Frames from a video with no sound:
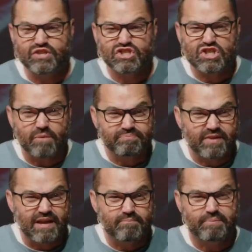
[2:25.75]

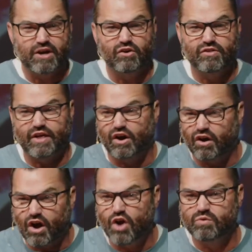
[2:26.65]
something bigger than
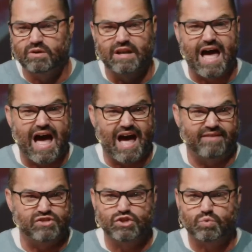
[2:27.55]
our own
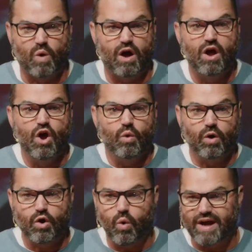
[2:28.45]
lives. It's what
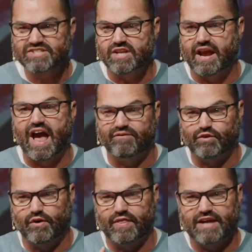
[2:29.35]
we're questing
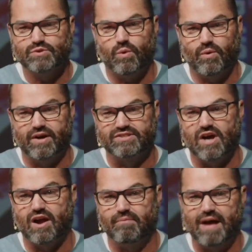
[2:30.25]
after, and that's what we're going to
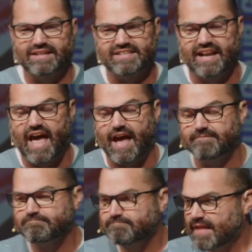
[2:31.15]
talk about today.
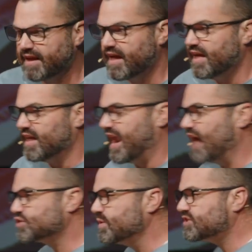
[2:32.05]
Now,
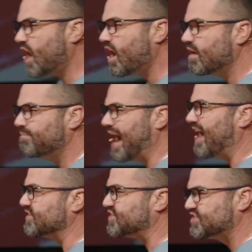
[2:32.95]
as we talk
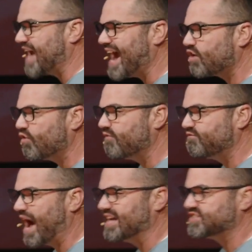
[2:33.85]
about
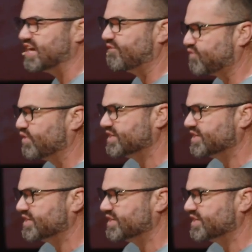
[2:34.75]
sacrificing for